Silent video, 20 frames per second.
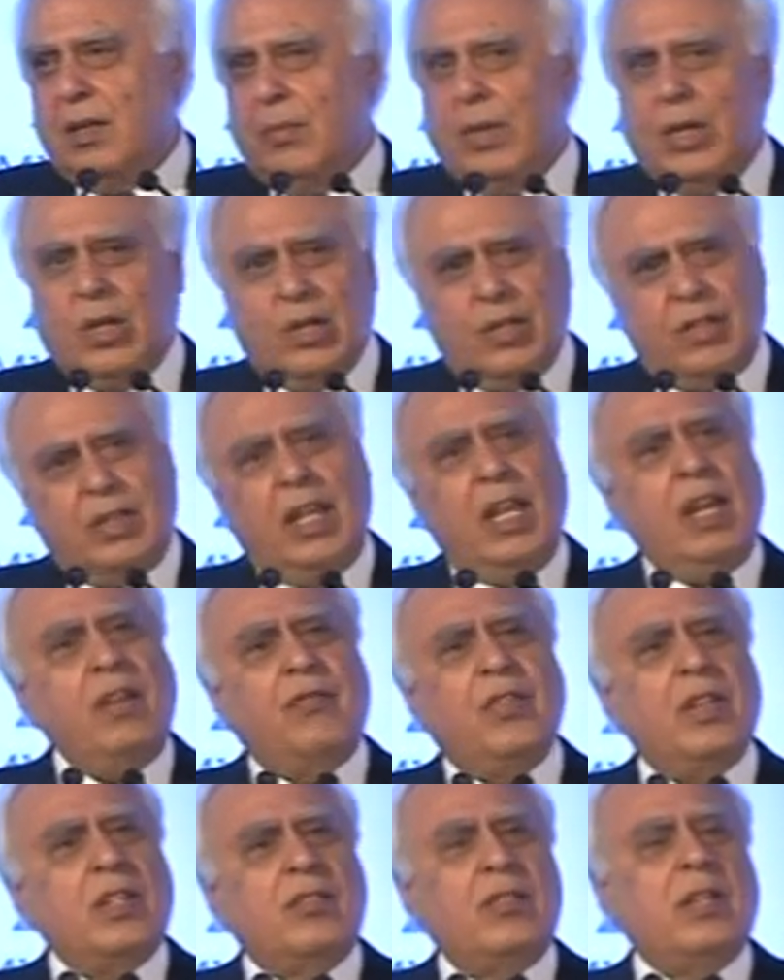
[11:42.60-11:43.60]
Because the
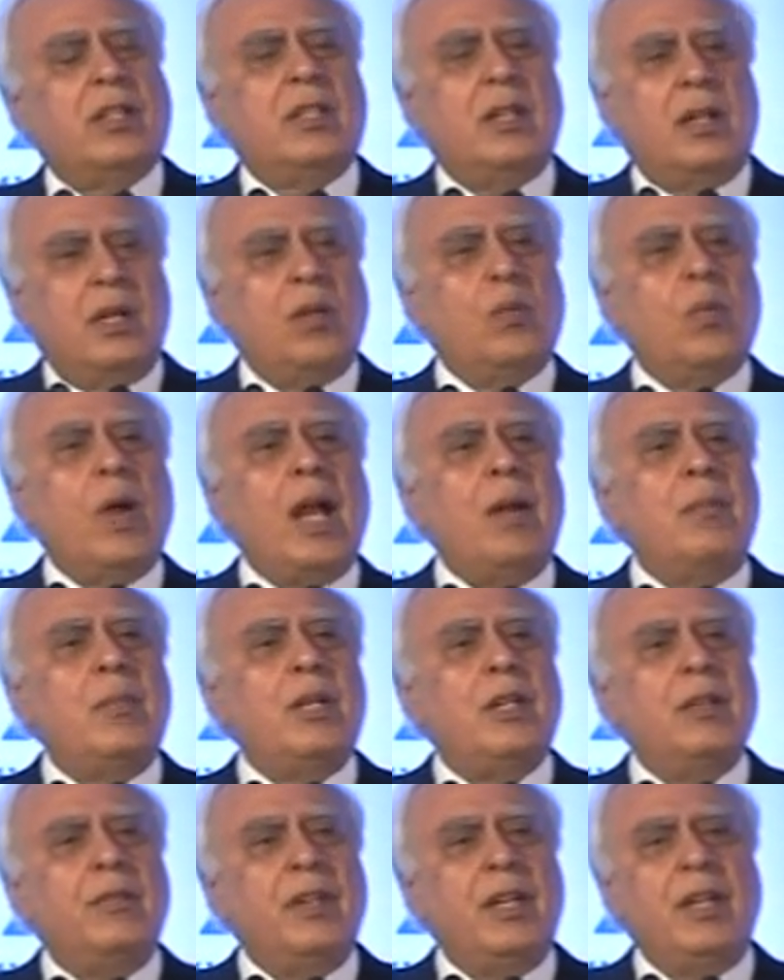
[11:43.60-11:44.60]
infrastructure
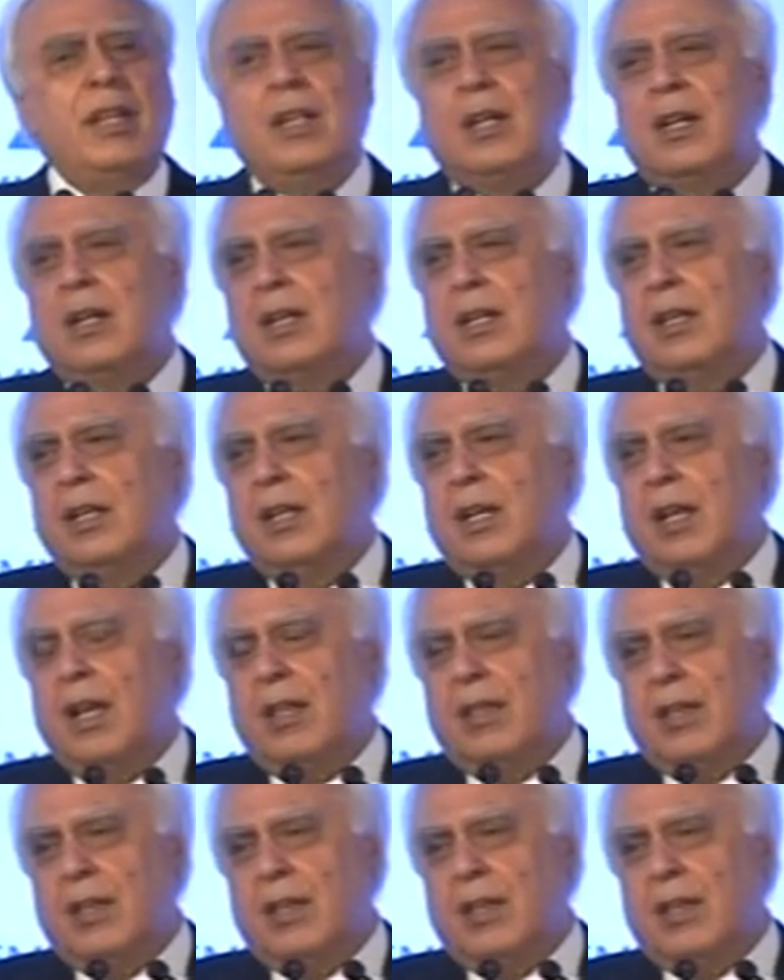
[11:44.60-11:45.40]
requirement of India